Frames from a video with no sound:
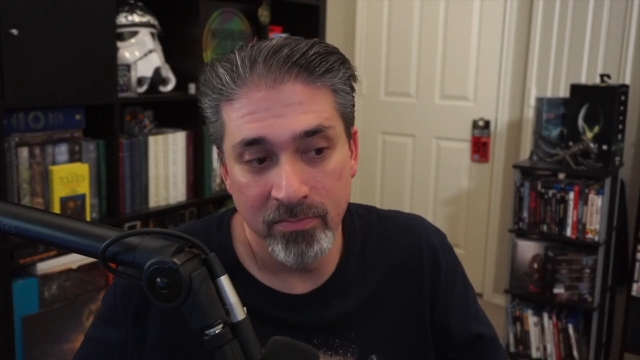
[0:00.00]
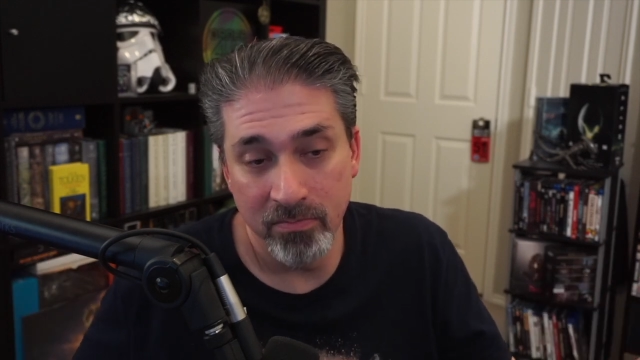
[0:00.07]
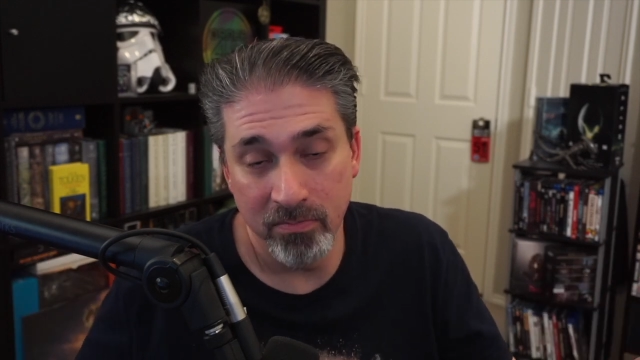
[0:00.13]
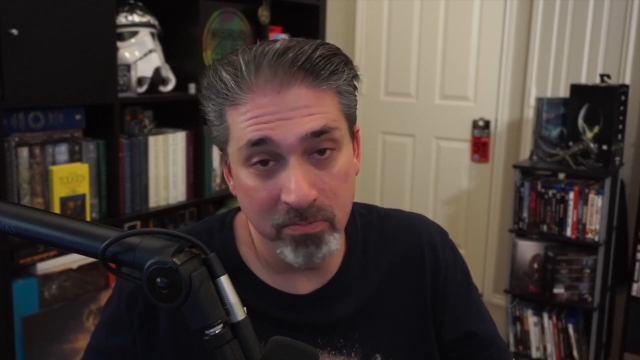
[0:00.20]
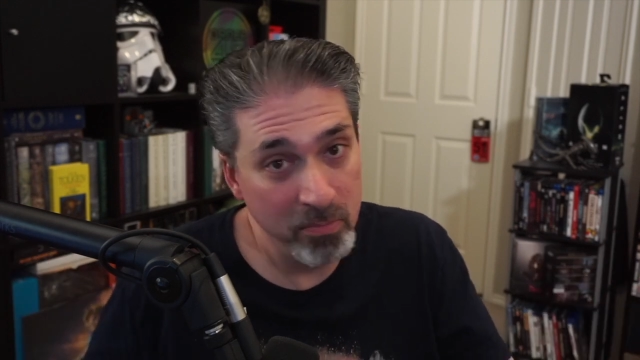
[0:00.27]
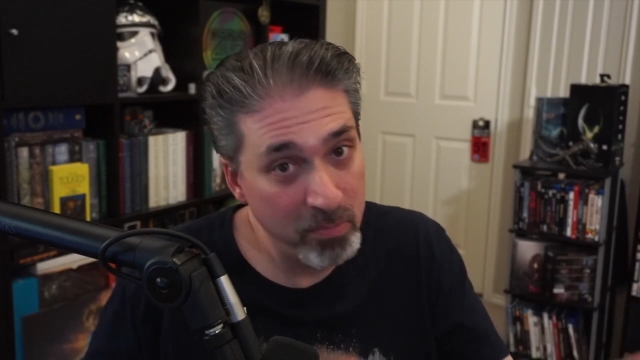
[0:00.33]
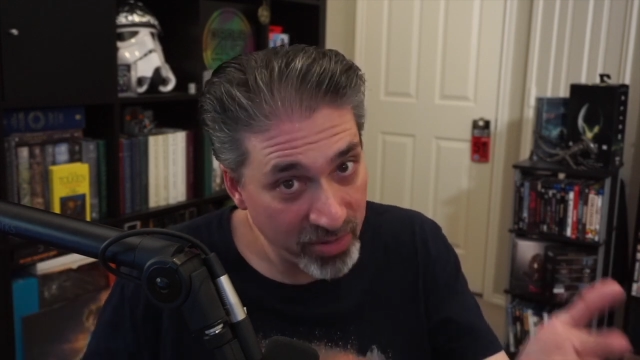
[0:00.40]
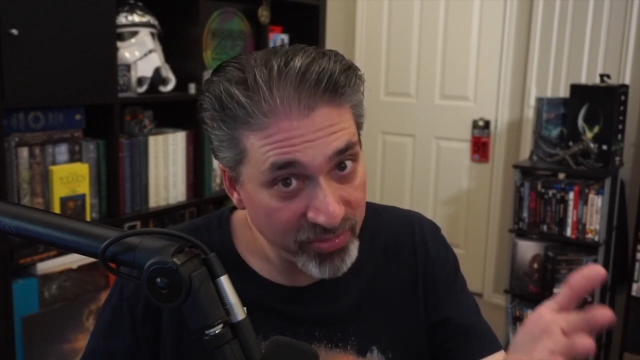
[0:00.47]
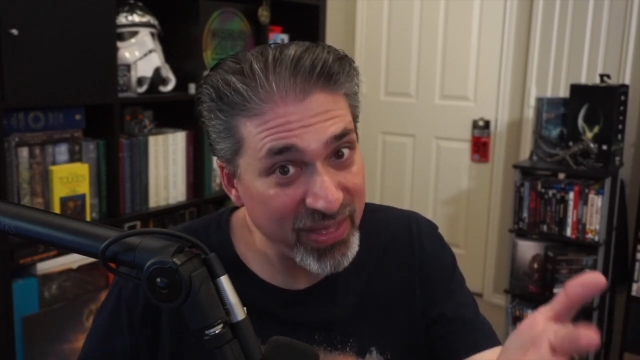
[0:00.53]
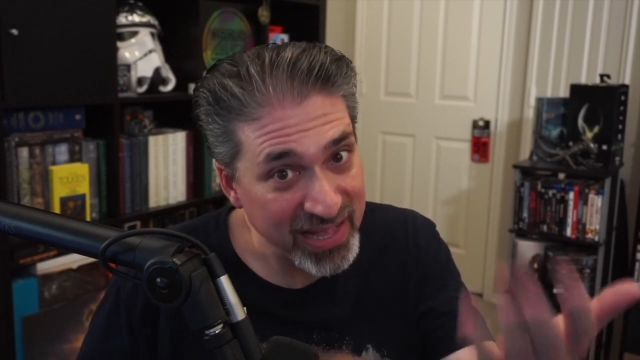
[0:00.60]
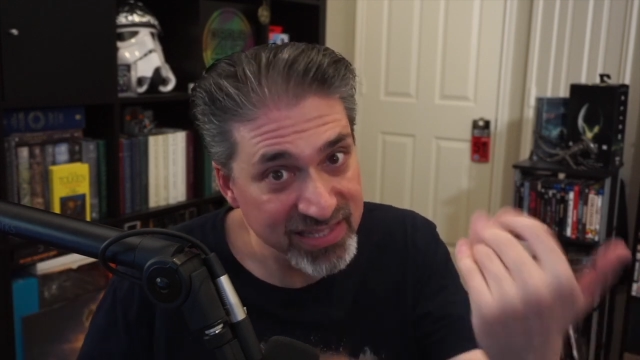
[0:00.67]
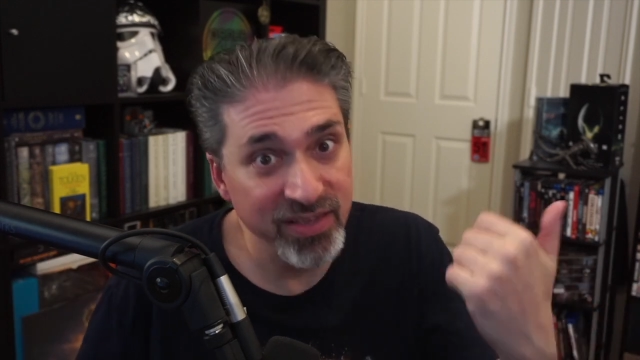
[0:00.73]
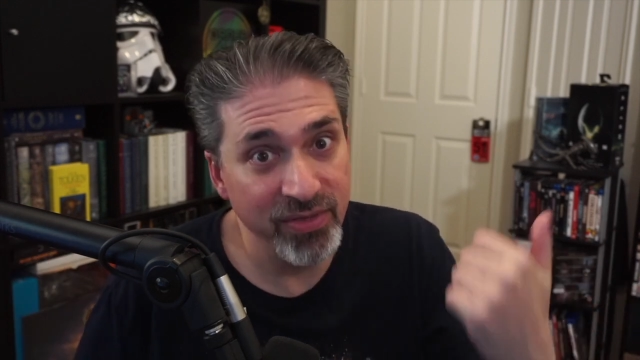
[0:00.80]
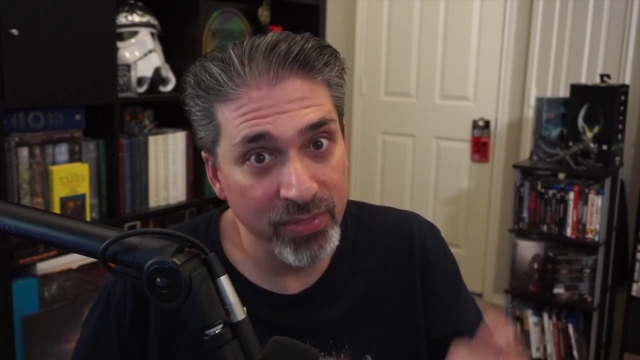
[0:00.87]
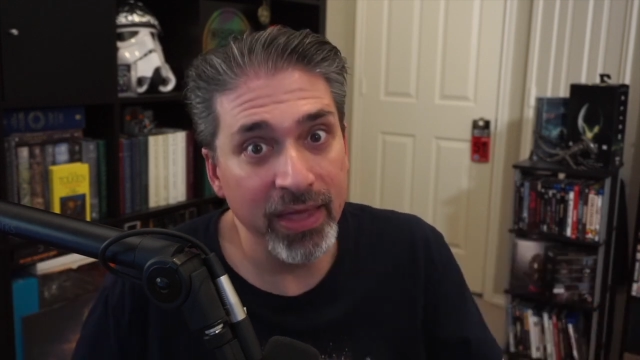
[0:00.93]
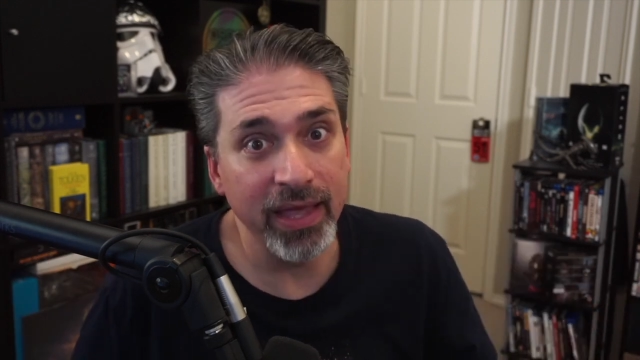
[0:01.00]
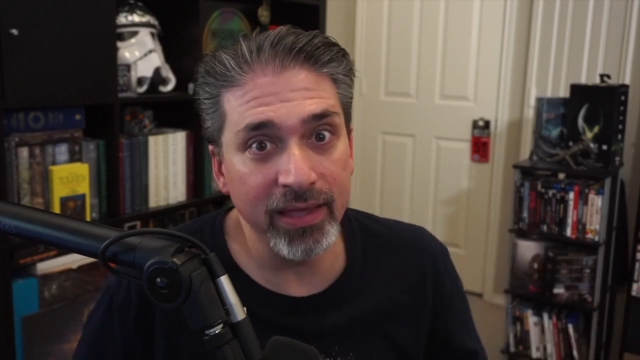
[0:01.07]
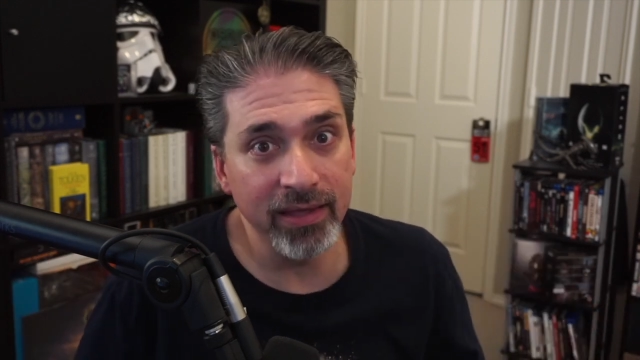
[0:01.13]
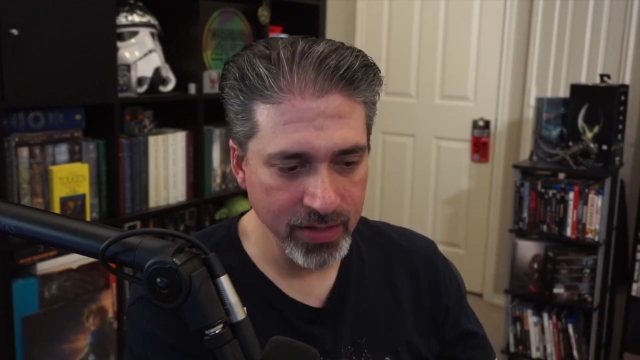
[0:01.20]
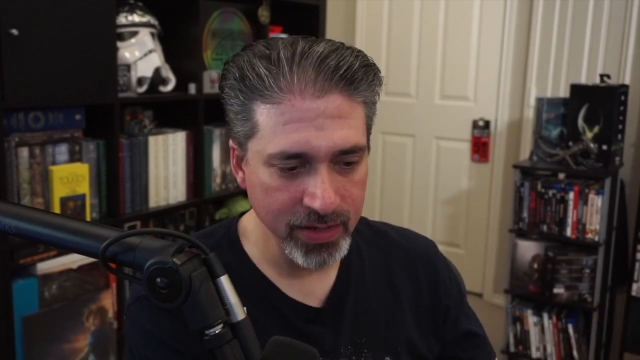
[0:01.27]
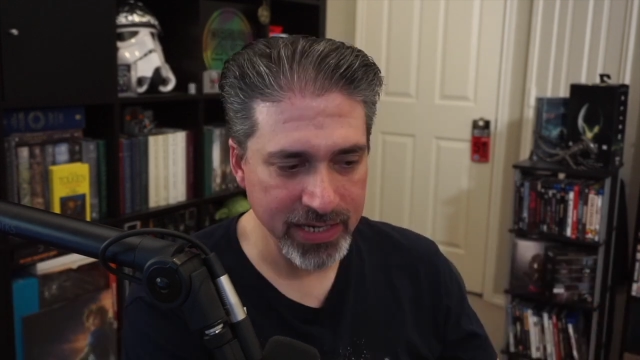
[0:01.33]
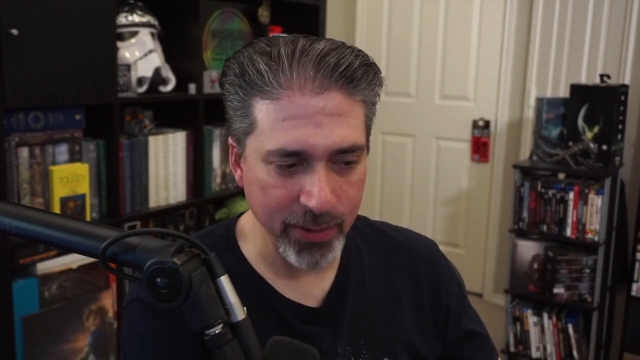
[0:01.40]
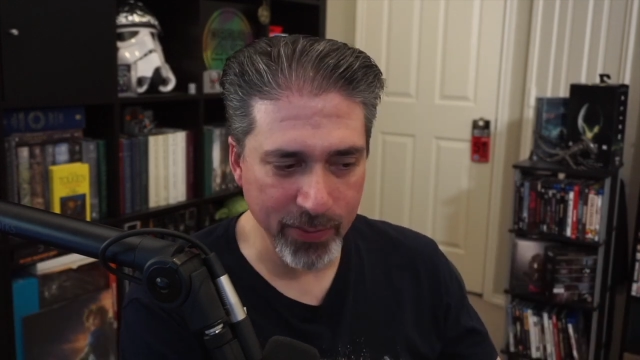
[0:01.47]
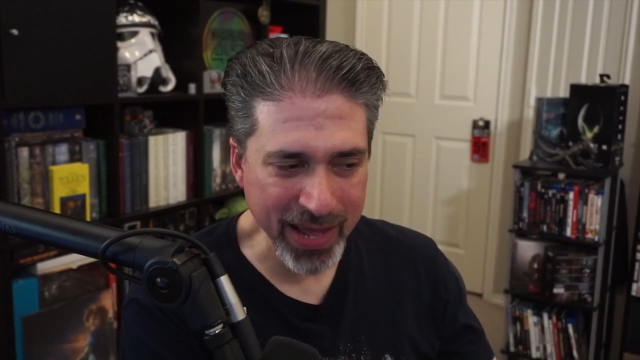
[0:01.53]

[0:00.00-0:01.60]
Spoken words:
but that's a thing. Now,